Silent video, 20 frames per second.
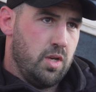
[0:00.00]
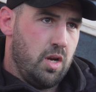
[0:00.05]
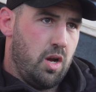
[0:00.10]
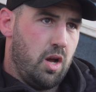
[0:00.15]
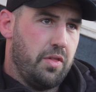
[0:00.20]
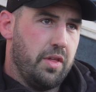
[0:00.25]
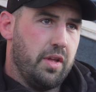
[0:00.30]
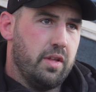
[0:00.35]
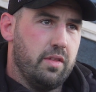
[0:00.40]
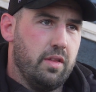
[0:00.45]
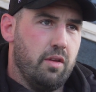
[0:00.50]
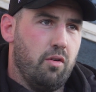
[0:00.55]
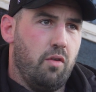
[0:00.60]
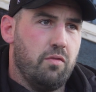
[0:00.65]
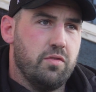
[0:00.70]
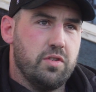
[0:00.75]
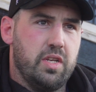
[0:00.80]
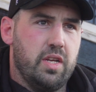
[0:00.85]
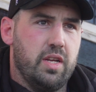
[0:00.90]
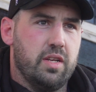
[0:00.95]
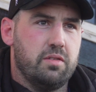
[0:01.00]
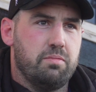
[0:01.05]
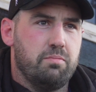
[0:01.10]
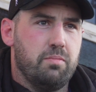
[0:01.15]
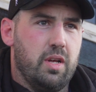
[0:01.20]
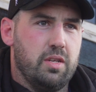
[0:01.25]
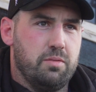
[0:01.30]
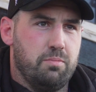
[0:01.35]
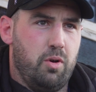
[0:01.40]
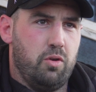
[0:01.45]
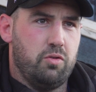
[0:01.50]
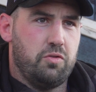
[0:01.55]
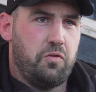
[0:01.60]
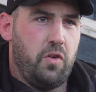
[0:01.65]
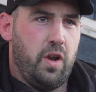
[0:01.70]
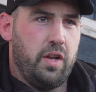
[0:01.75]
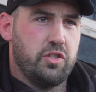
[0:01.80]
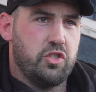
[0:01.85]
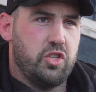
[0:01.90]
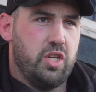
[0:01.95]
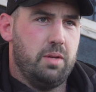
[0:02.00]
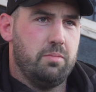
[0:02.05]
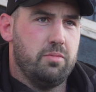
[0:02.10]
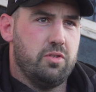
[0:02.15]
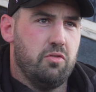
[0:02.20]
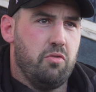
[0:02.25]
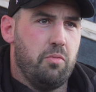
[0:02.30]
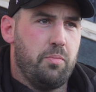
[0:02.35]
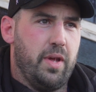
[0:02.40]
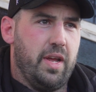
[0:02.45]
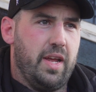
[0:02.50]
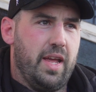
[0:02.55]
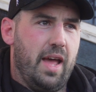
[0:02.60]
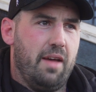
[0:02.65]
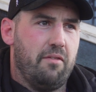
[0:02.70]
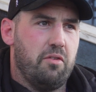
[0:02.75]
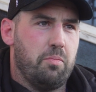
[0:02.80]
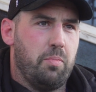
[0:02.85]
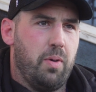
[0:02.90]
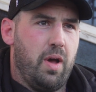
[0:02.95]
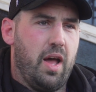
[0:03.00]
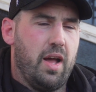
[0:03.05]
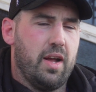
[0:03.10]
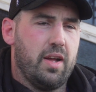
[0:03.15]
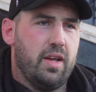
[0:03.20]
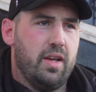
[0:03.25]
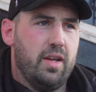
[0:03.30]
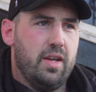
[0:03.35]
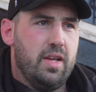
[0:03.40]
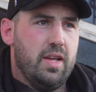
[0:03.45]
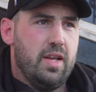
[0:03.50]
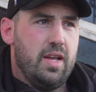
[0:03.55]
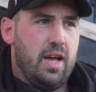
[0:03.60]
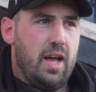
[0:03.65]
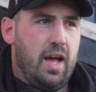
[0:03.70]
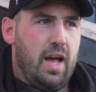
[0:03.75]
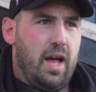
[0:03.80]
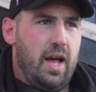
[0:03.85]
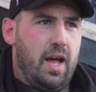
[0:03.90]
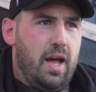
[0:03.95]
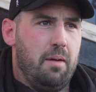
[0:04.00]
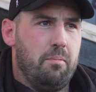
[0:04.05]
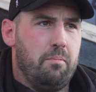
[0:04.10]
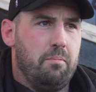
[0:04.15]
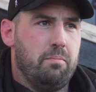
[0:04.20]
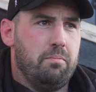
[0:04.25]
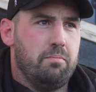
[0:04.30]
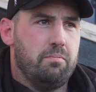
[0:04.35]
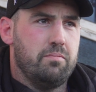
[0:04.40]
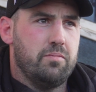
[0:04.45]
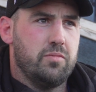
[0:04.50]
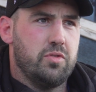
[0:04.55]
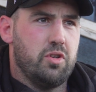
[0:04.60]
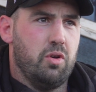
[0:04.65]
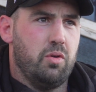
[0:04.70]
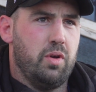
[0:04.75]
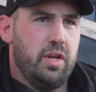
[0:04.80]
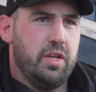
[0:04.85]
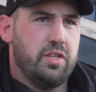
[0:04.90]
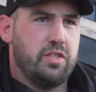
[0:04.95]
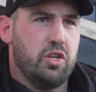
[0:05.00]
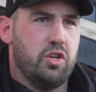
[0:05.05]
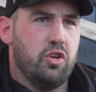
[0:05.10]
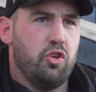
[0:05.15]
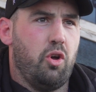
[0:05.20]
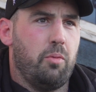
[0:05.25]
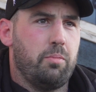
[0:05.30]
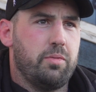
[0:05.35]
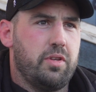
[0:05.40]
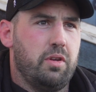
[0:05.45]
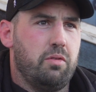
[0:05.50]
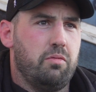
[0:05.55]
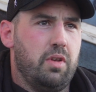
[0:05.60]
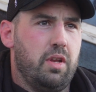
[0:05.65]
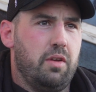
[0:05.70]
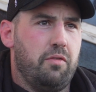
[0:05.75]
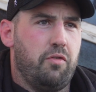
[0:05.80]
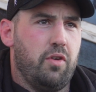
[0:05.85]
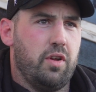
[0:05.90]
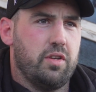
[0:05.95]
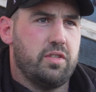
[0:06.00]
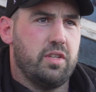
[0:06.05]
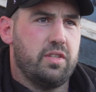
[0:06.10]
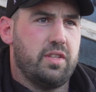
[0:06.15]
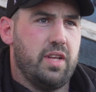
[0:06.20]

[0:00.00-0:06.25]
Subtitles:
I think they're obviously, as most French teams, they're a big heavy pack. So it's a good opportunity for us to